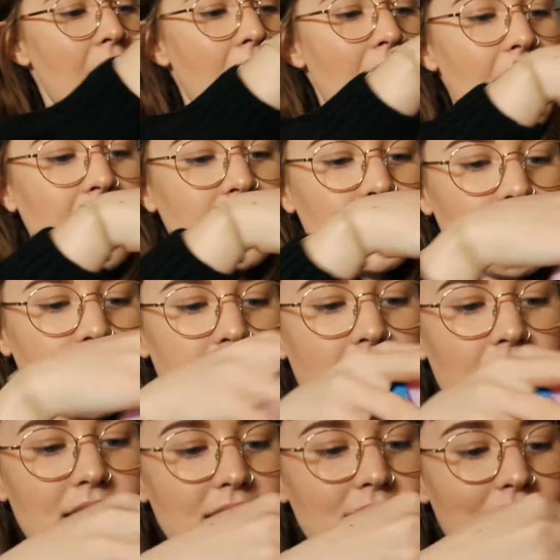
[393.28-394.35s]
And on the
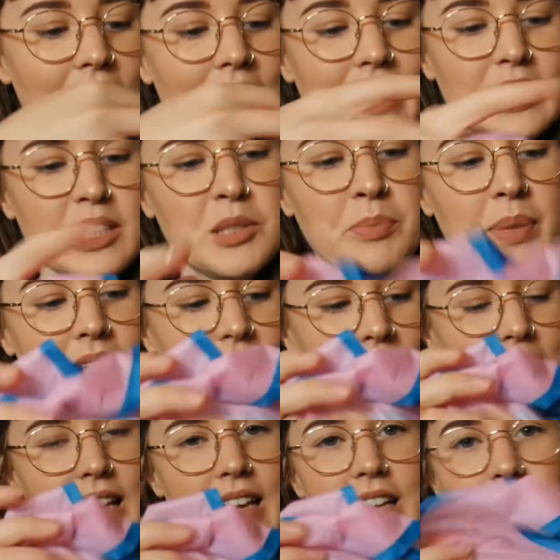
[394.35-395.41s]
other side is
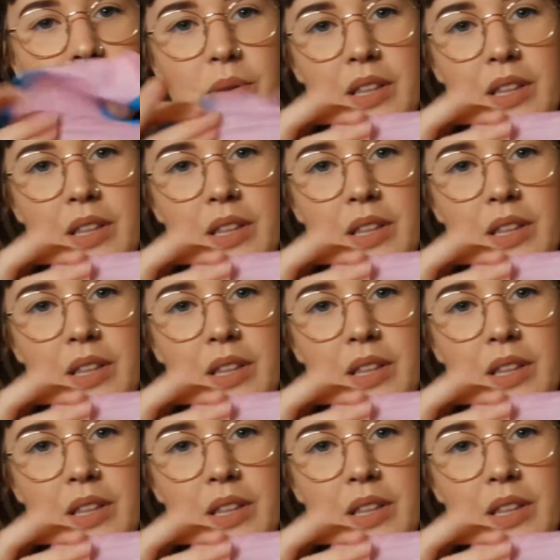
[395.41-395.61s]
pink